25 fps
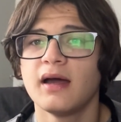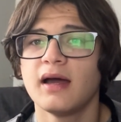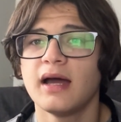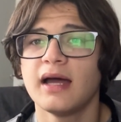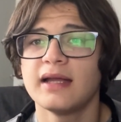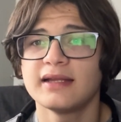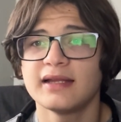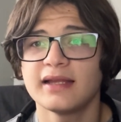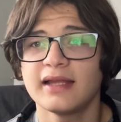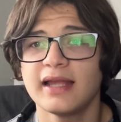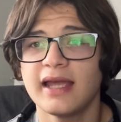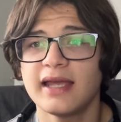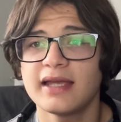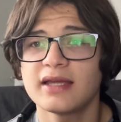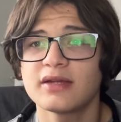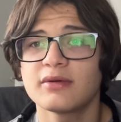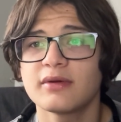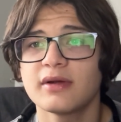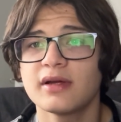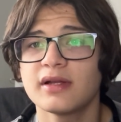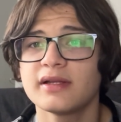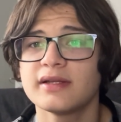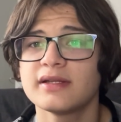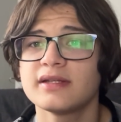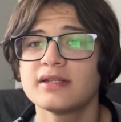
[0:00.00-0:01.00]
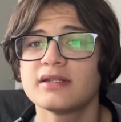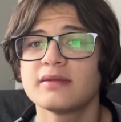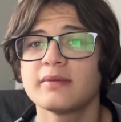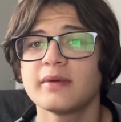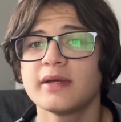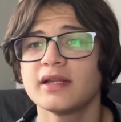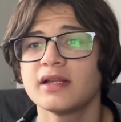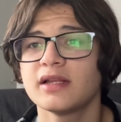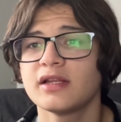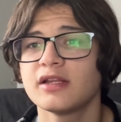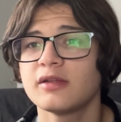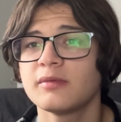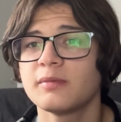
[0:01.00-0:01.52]
Unlike realism
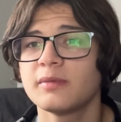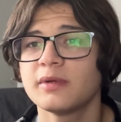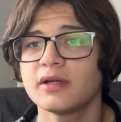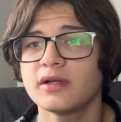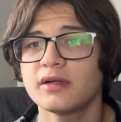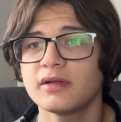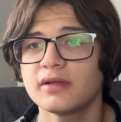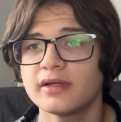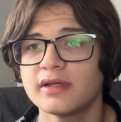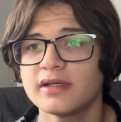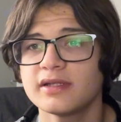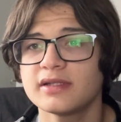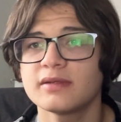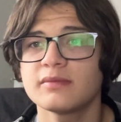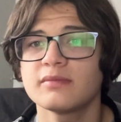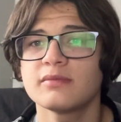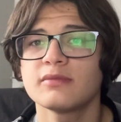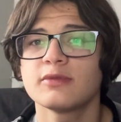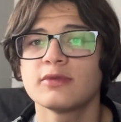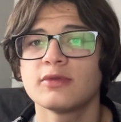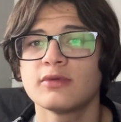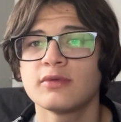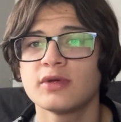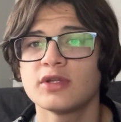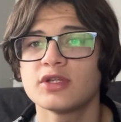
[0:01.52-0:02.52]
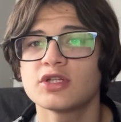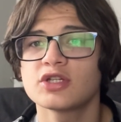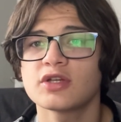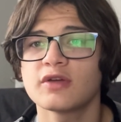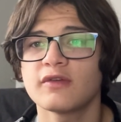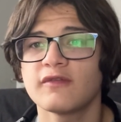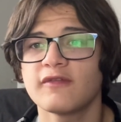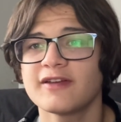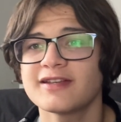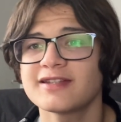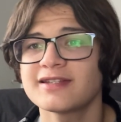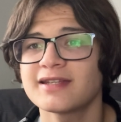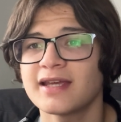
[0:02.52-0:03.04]
and liberalism, which
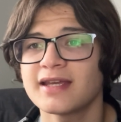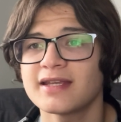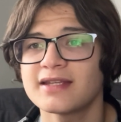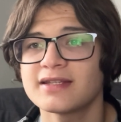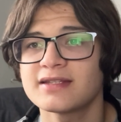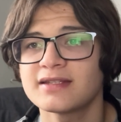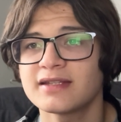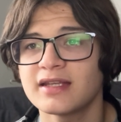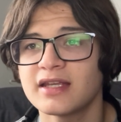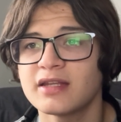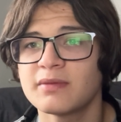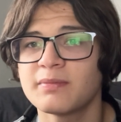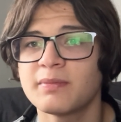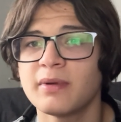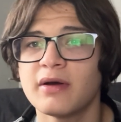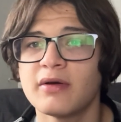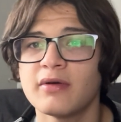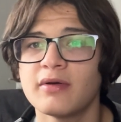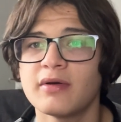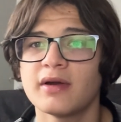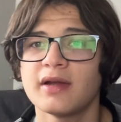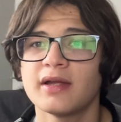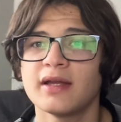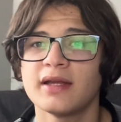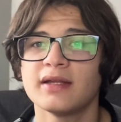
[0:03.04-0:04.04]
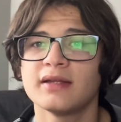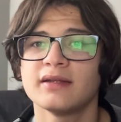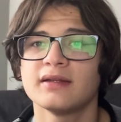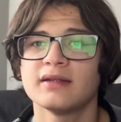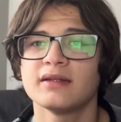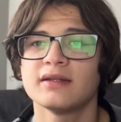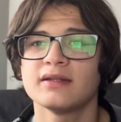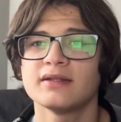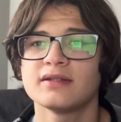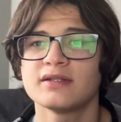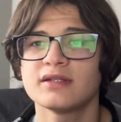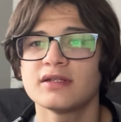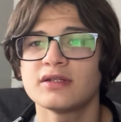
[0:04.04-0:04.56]
emphasize state power and
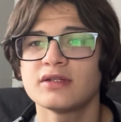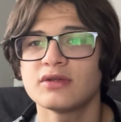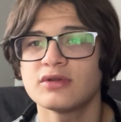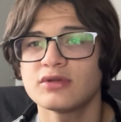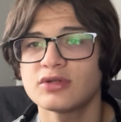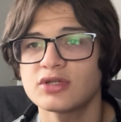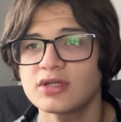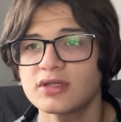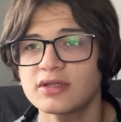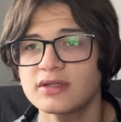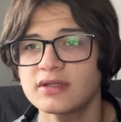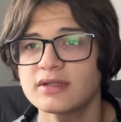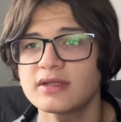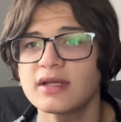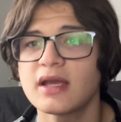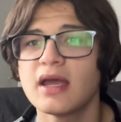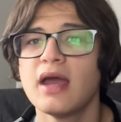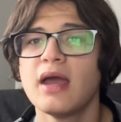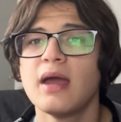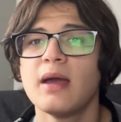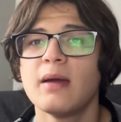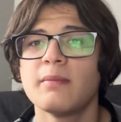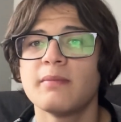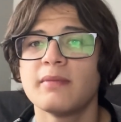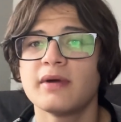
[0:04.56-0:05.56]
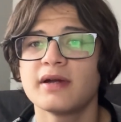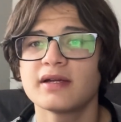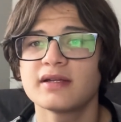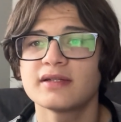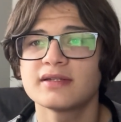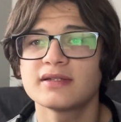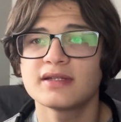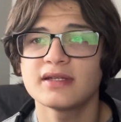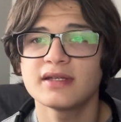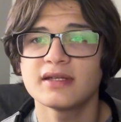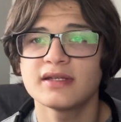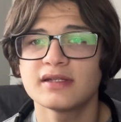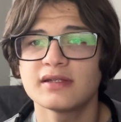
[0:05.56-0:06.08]
institutions,
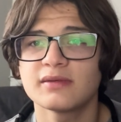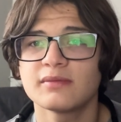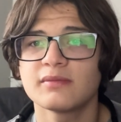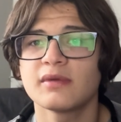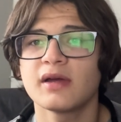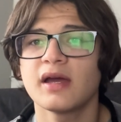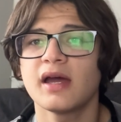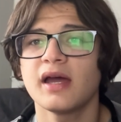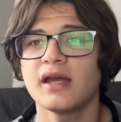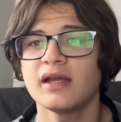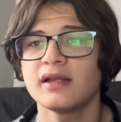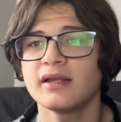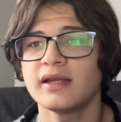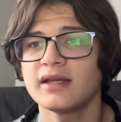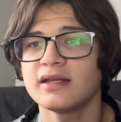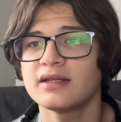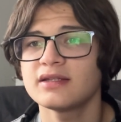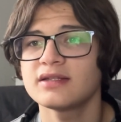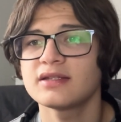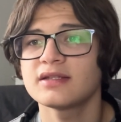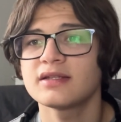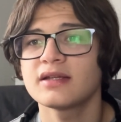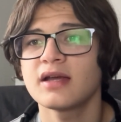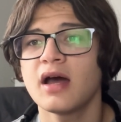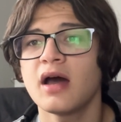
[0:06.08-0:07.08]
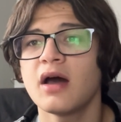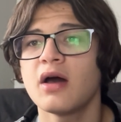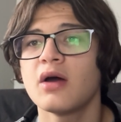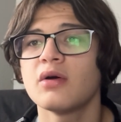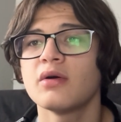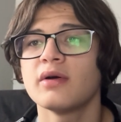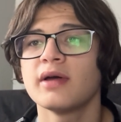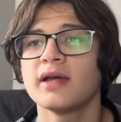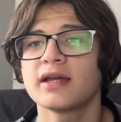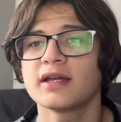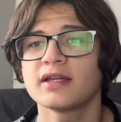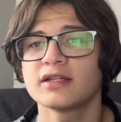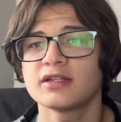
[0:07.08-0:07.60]
Marxism highlights
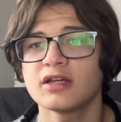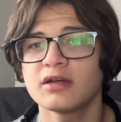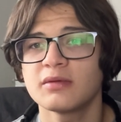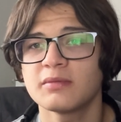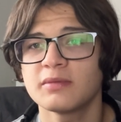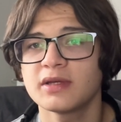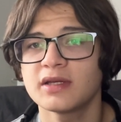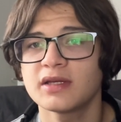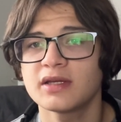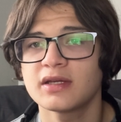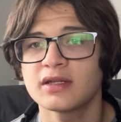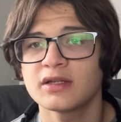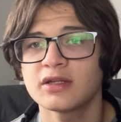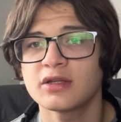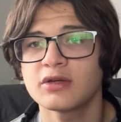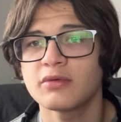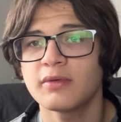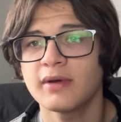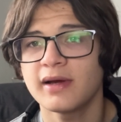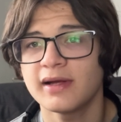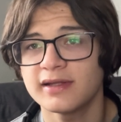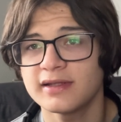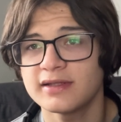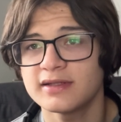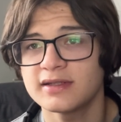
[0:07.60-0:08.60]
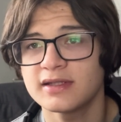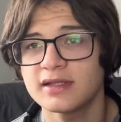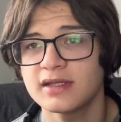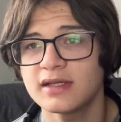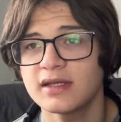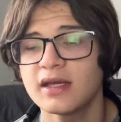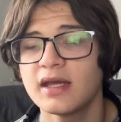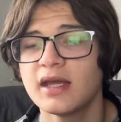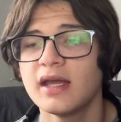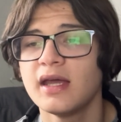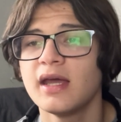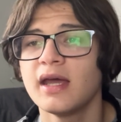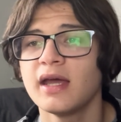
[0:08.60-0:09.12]
how economic inequality
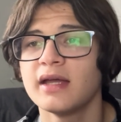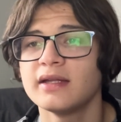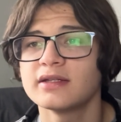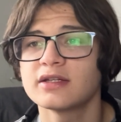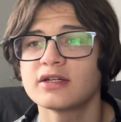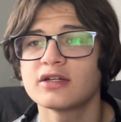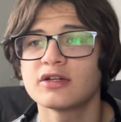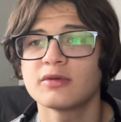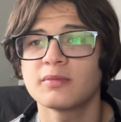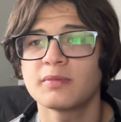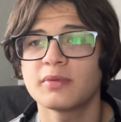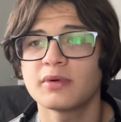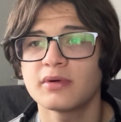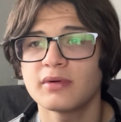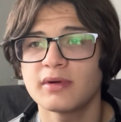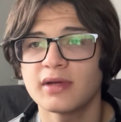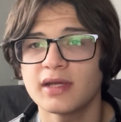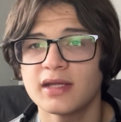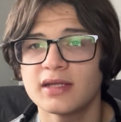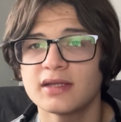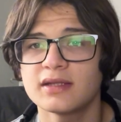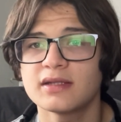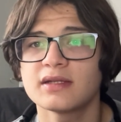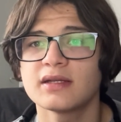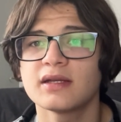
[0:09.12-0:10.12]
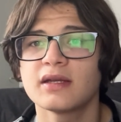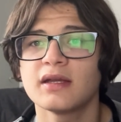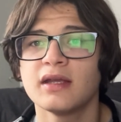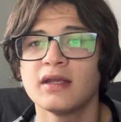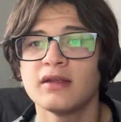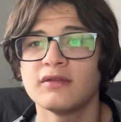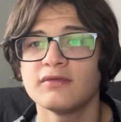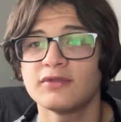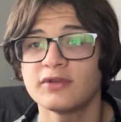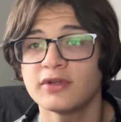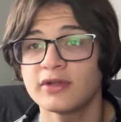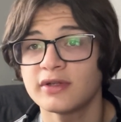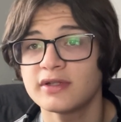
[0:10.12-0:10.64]
and corporate
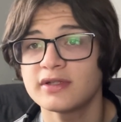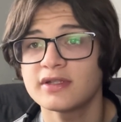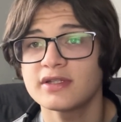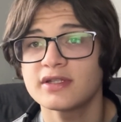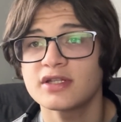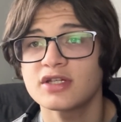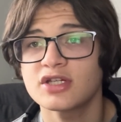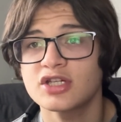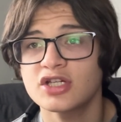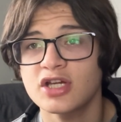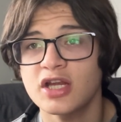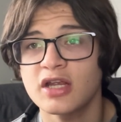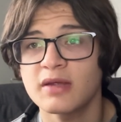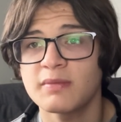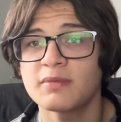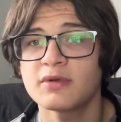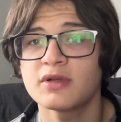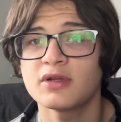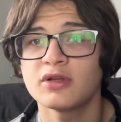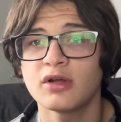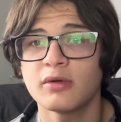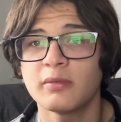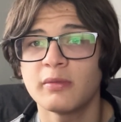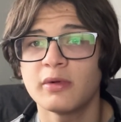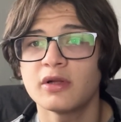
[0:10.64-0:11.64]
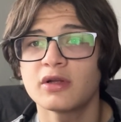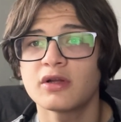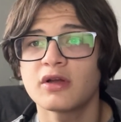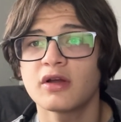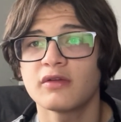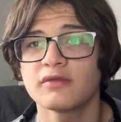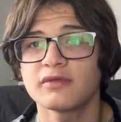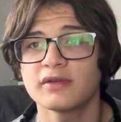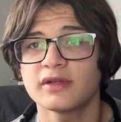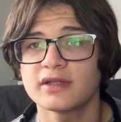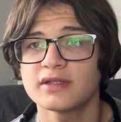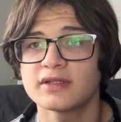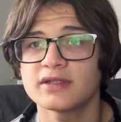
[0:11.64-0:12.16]
influence shape global
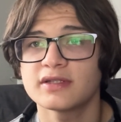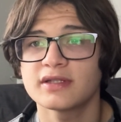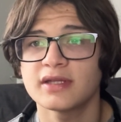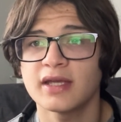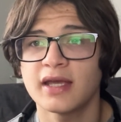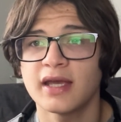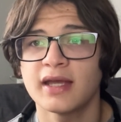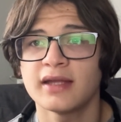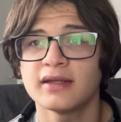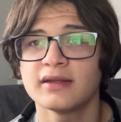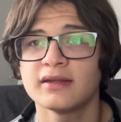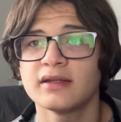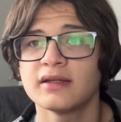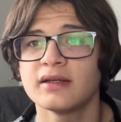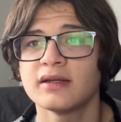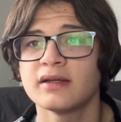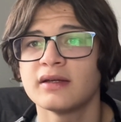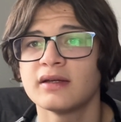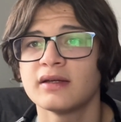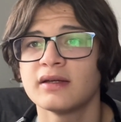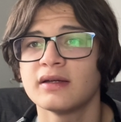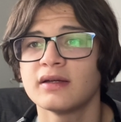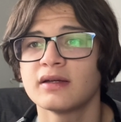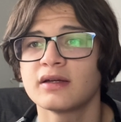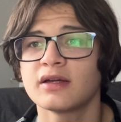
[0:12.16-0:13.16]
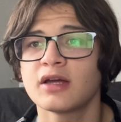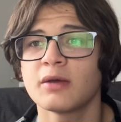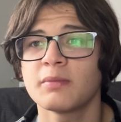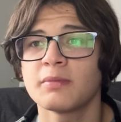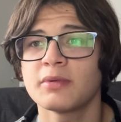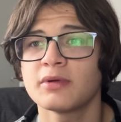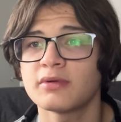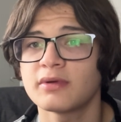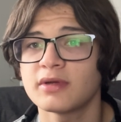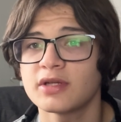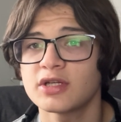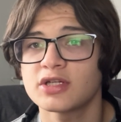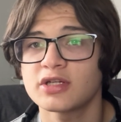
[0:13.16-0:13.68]
conflicts and
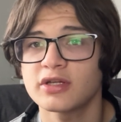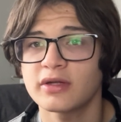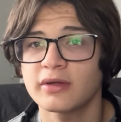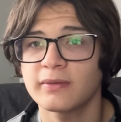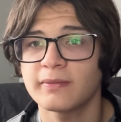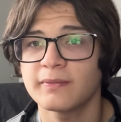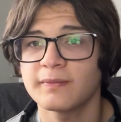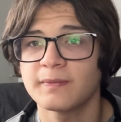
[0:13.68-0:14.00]
cooperation.